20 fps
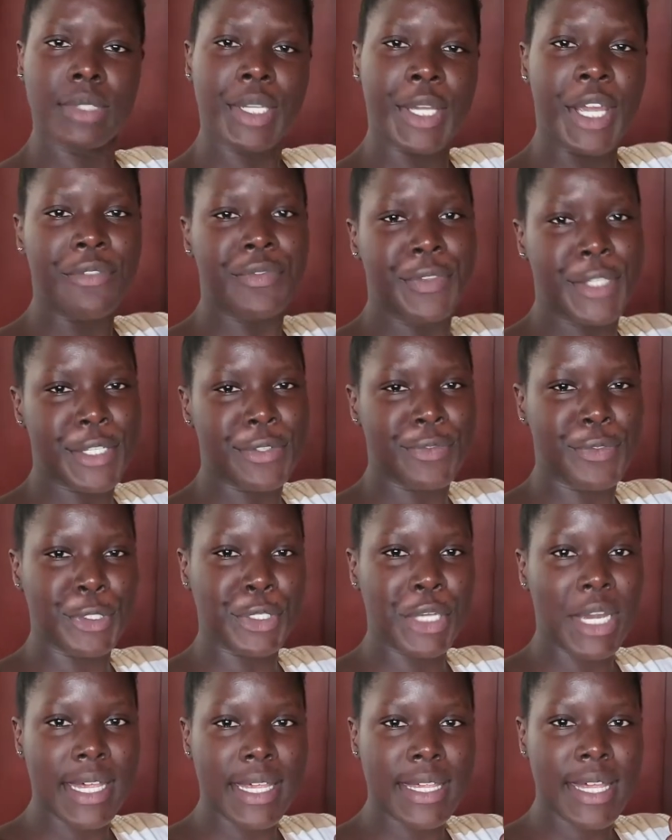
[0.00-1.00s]
Give this
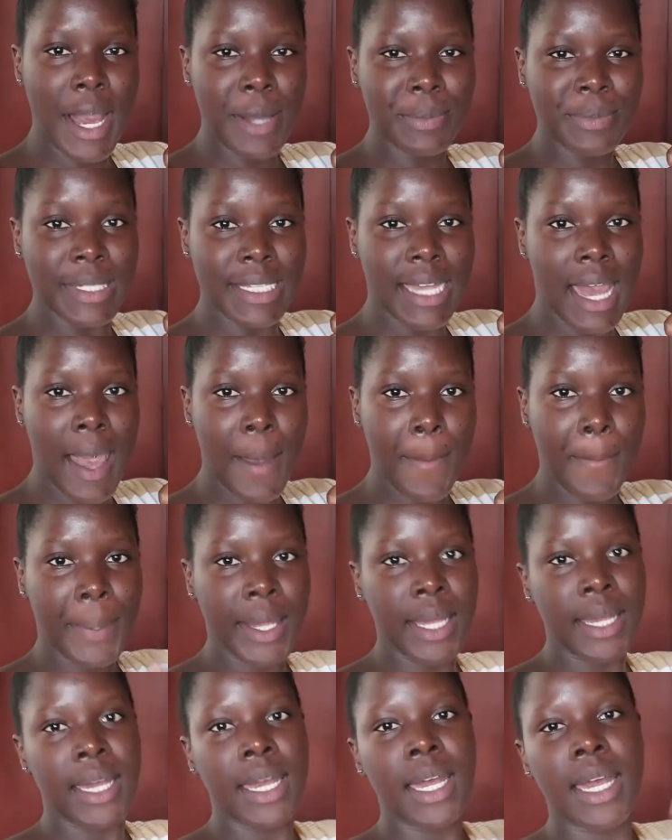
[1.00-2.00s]
video a thumbs up,
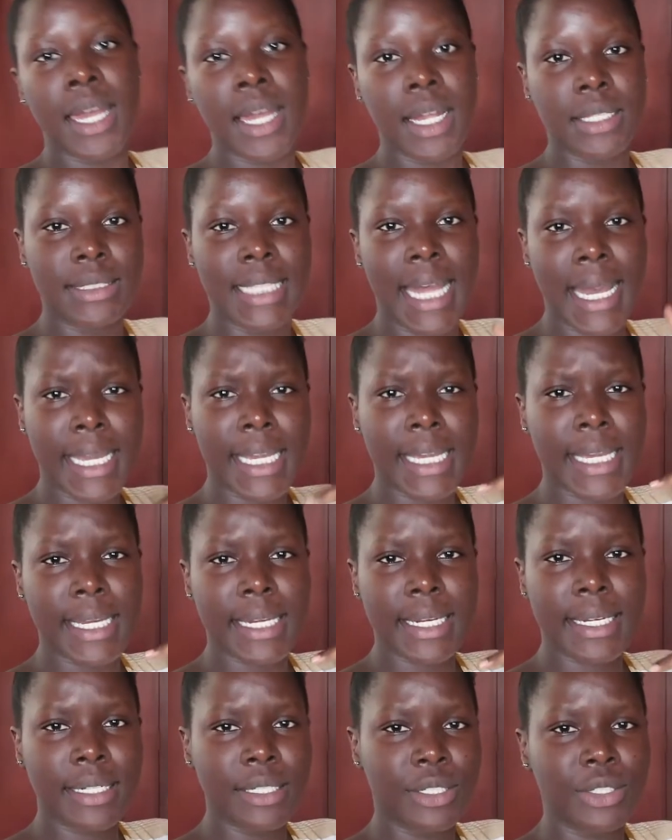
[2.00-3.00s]

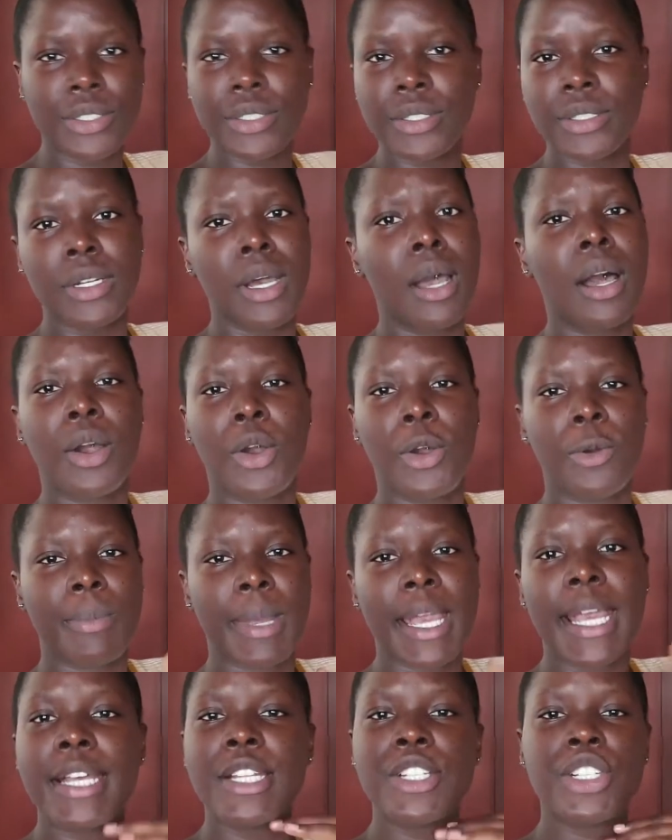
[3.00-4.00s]
like,
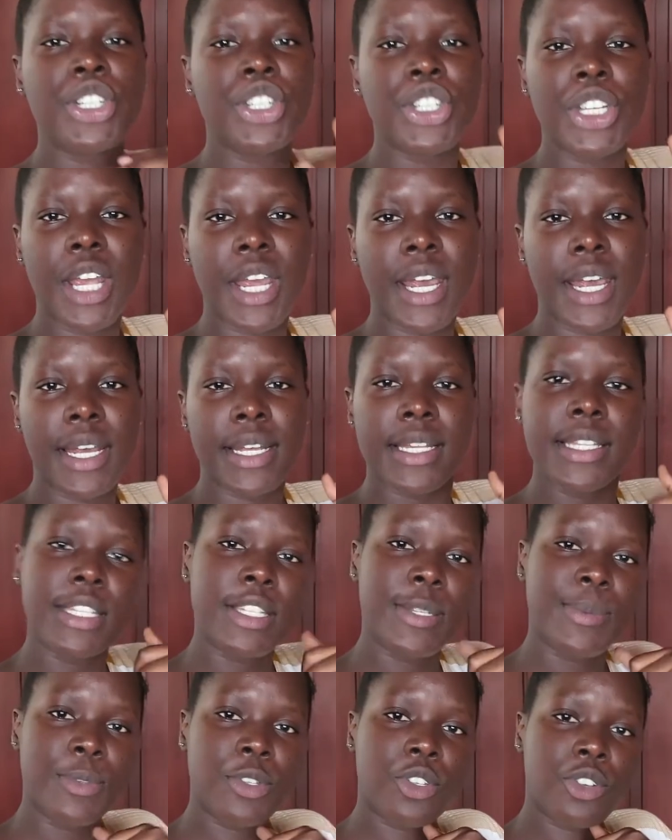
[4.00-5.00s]
comment, share,
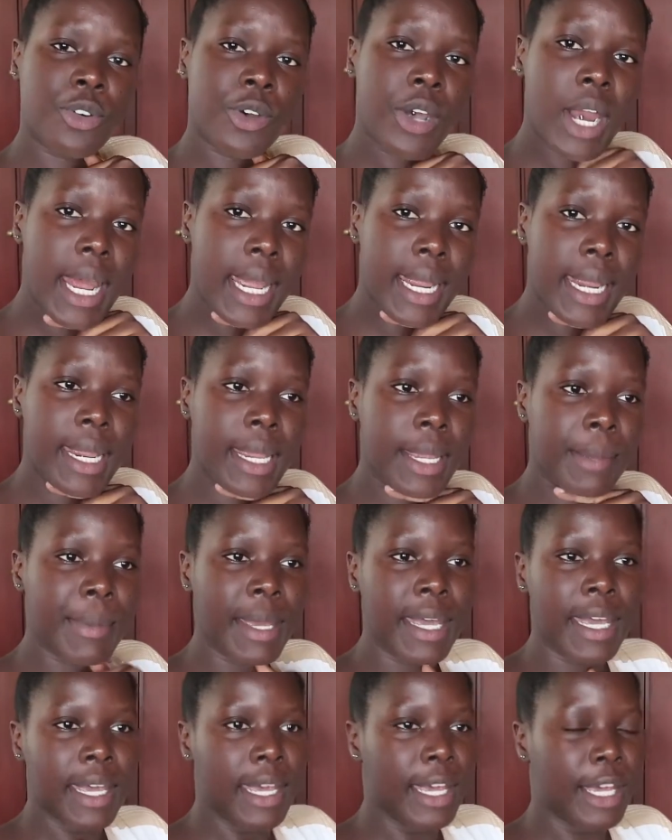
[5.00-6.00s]

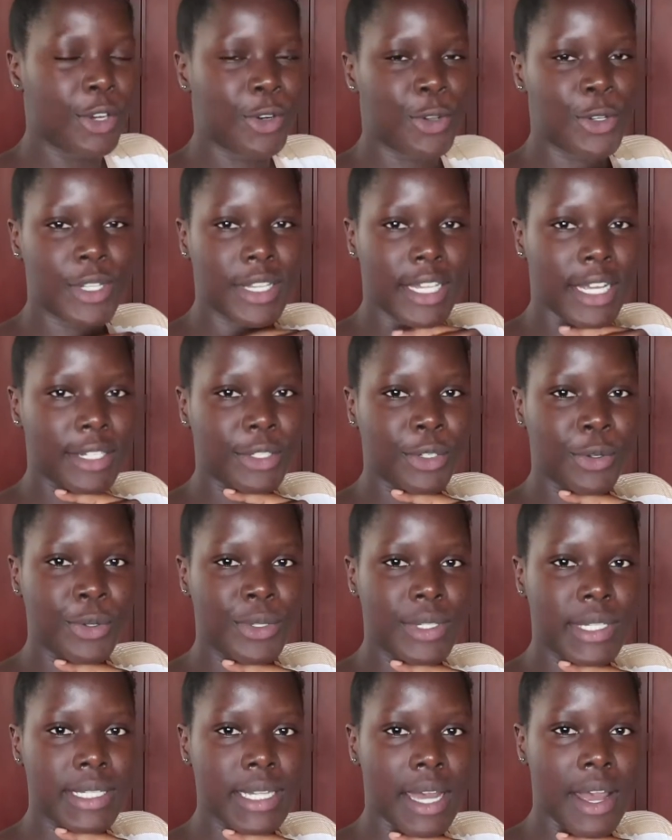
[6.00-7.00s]
subscribe, and all that
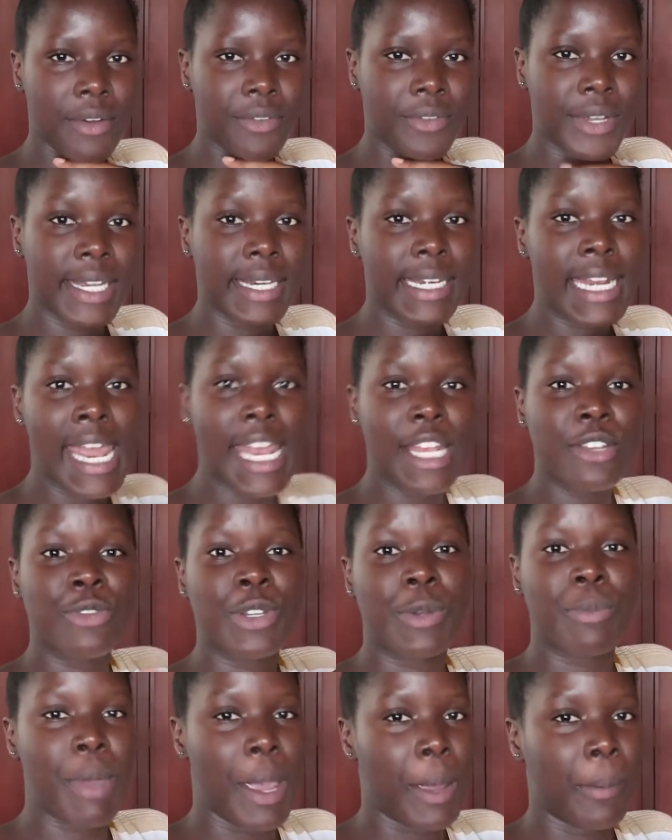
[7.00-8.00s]
good stuff. And guys,
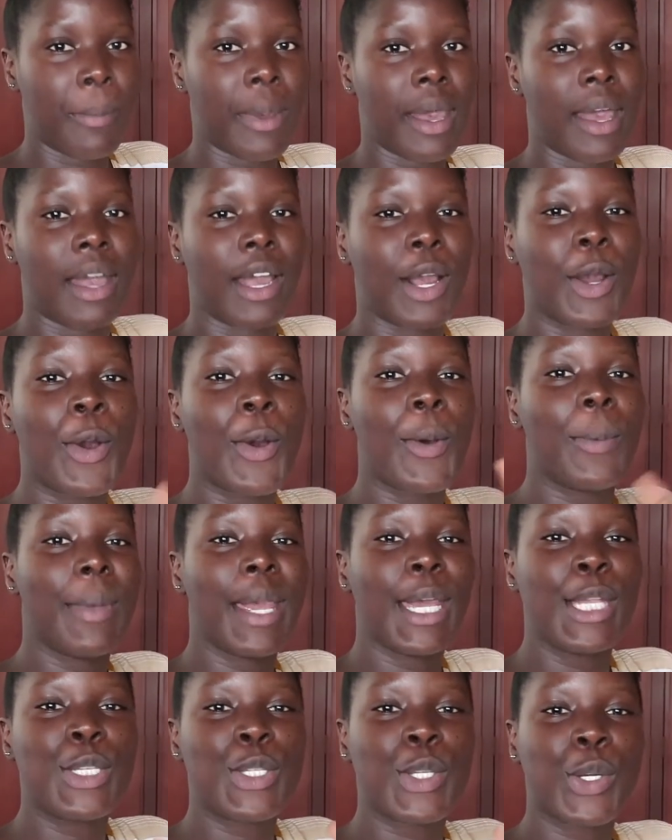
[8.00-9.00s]
remember,
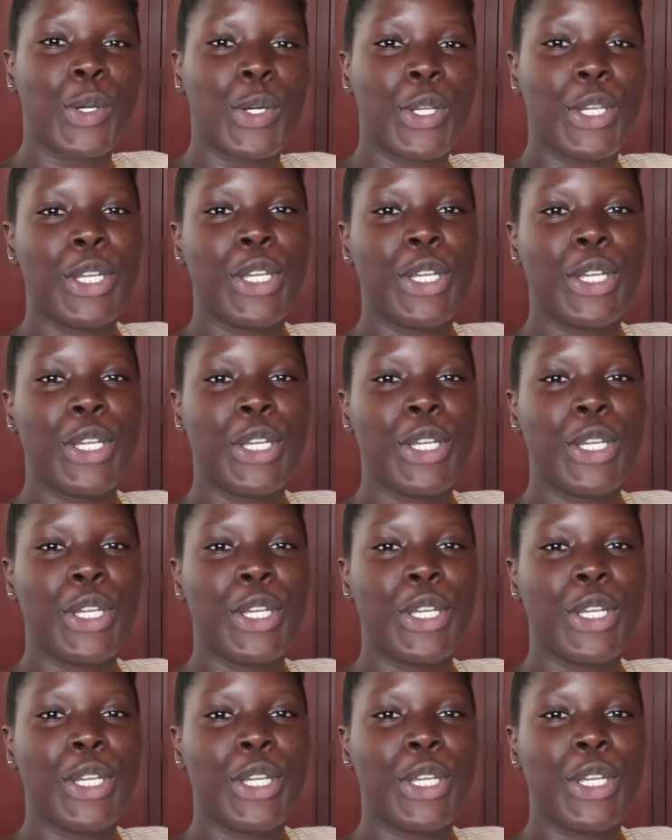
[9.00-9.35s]
comment on